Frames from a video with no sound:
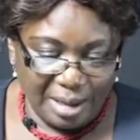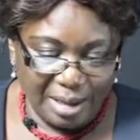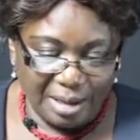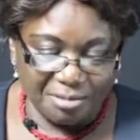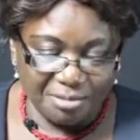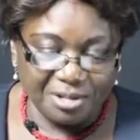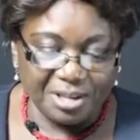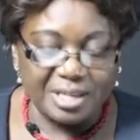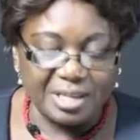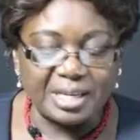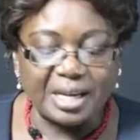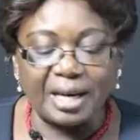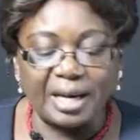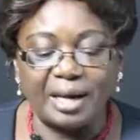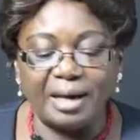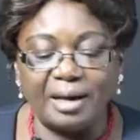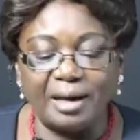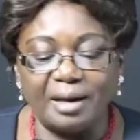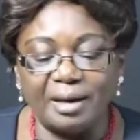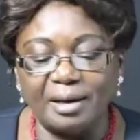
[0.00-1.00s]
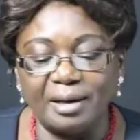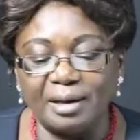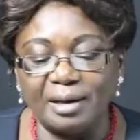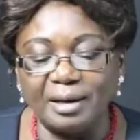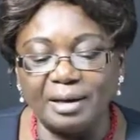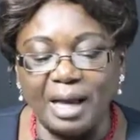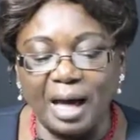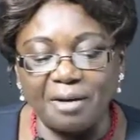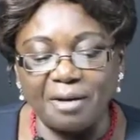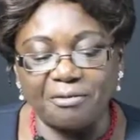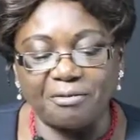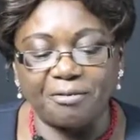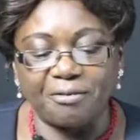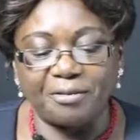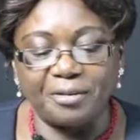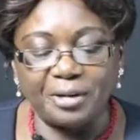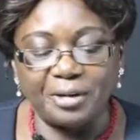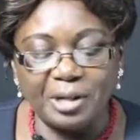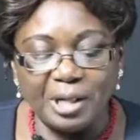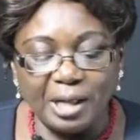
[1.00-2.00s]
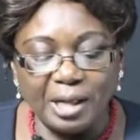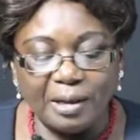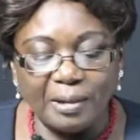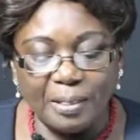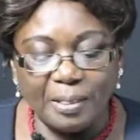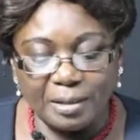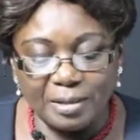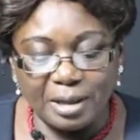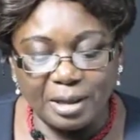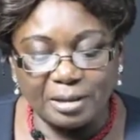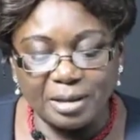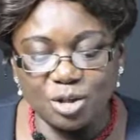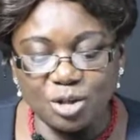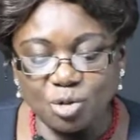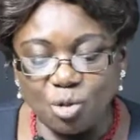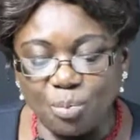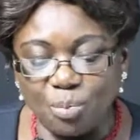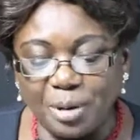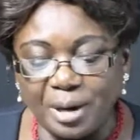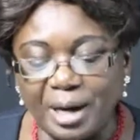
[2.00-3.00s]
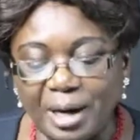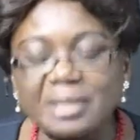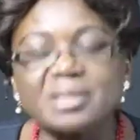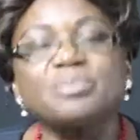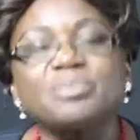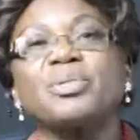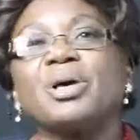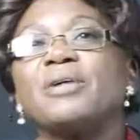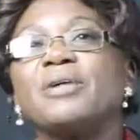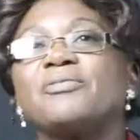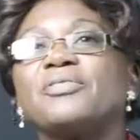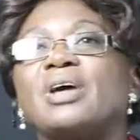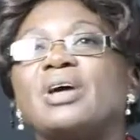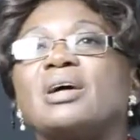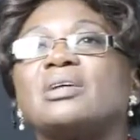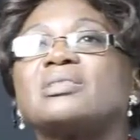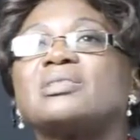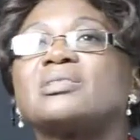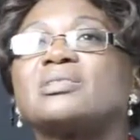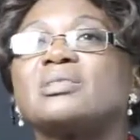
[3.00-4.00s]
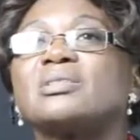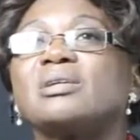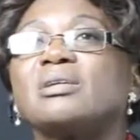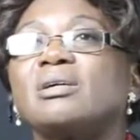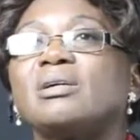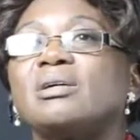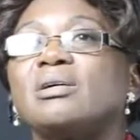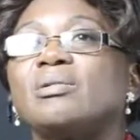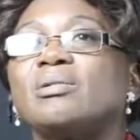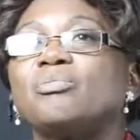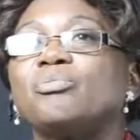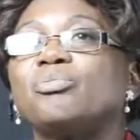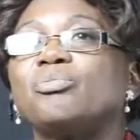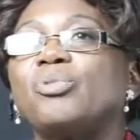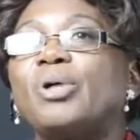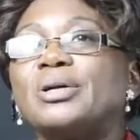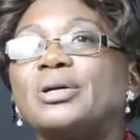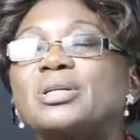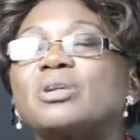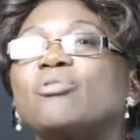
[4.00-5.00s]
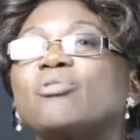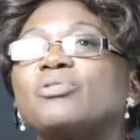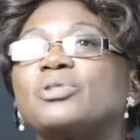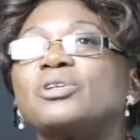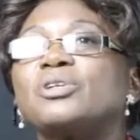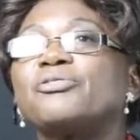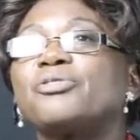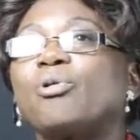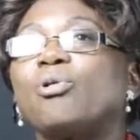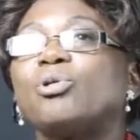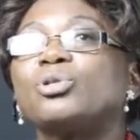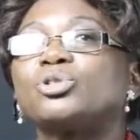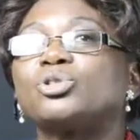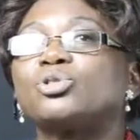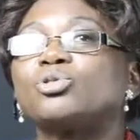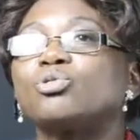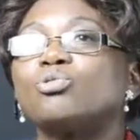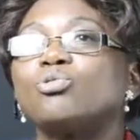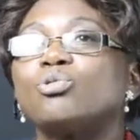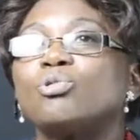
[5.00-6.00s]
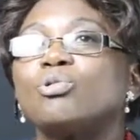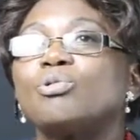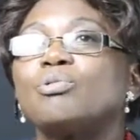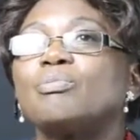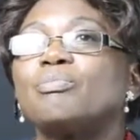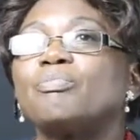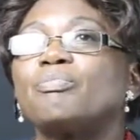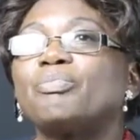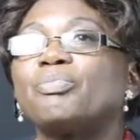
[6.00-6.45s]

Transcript: everyday life, that this operant behavior is more difficult to